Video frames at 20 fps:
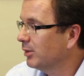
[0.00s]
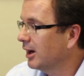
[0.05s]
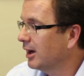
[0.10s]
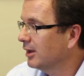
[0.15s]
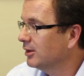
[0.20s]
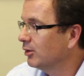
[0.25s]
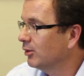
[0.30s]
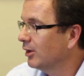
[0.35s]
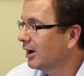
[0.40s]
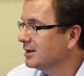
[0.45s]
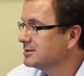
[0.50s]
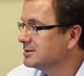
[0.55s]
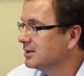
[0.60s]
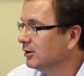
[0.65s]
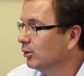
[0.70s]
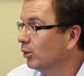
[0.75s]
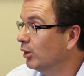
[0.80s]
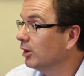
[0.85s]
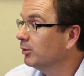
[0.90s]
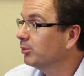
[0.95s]
by the
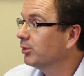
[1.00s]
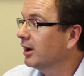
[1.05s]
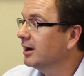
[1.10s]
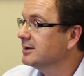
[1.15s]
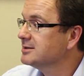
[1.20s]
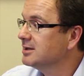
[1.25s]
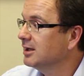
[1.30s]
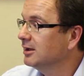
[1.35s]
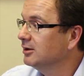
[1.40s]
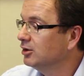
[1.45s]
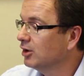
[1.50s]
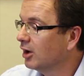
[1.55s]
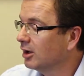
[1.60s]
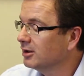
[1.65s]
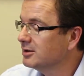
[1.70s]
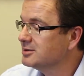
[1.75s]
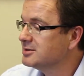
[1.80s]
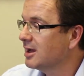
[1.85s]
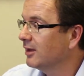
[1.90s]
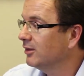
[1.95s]
rising oil price in
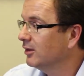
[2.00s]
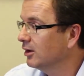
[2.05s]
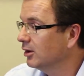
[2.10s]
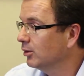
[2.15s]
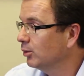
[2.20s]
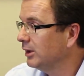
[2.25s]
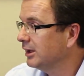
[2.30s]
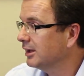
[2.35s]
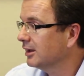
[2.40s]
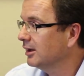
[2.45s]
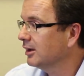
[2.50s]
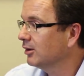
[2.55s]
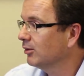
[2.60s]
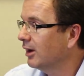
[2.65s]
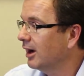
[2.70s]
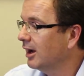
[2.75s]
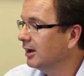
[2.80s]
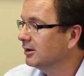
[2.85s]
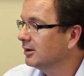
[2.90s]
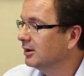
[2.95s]
dollars and the weakening
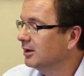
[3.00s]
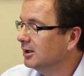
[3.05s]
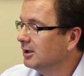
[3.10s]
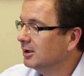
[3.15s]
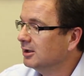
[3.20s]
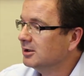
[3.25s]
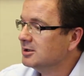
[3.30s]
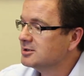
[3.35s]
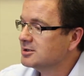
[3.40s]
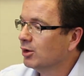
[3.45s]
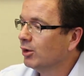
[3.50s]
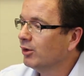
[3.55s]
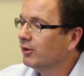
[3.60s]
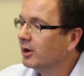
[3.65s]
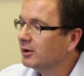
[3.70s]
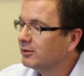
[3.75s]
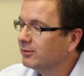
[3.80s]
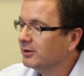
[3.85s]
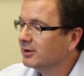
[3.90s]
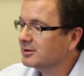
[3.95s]
rand. So
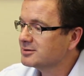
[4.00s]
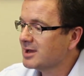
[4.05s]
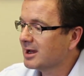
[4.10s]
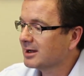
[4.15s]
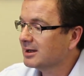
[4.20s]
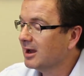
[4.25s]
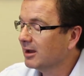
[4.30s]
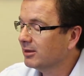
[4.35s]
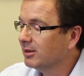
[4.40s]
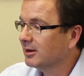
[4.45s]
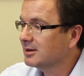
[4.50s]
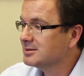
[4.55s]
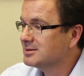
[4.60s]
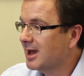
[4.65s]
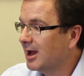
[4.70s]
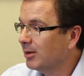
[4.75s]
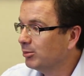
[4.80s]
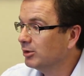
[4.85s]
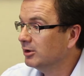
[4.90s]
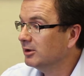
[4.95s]
although it feels like nothing has
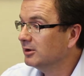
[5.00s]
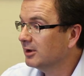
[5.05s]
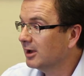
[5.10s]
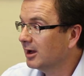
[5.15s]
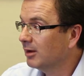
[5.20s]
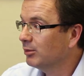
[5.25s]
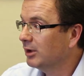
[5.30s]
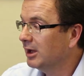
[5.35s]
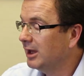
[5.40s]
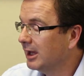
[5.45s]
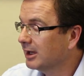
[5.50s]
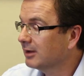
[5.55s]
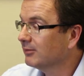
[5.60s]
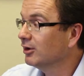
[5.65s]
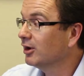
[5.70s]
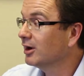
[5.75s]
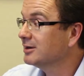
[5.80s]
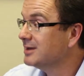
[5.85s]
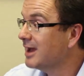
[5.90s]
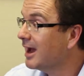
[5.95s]
happened, a heck of a
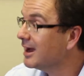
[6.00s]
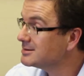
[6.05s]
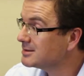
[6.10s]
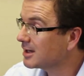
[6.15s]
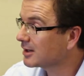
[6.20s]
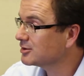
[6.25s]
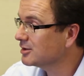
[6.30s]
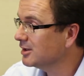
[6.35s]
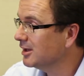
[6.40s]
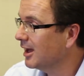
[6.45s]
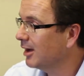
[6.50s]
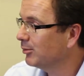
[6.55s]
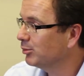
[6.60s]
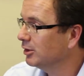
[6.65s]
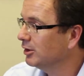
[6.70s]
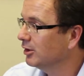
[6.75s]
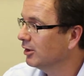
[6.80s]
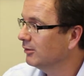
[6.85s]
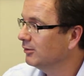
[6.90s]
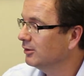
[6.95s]
lot has actually
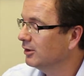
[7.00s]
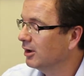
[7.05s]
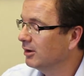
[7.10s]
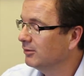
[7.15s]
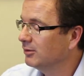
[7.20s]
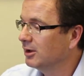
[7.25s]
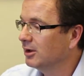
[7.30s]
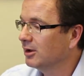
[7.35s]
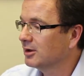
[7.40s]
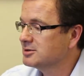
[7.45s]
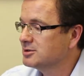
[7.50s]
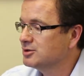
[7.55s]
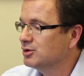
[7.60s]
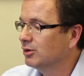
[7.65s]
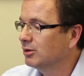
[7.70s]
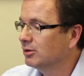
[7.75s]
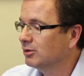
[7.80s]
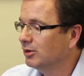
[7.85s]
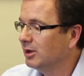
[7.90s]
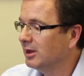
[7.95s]
happened over the last
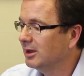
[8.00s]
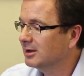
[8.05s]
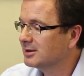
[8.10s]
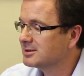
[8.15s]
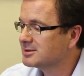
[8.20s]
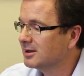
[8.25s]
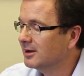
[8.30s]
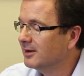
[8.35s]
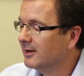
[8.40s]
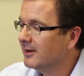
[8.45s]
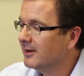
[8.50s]
2 or 3 years.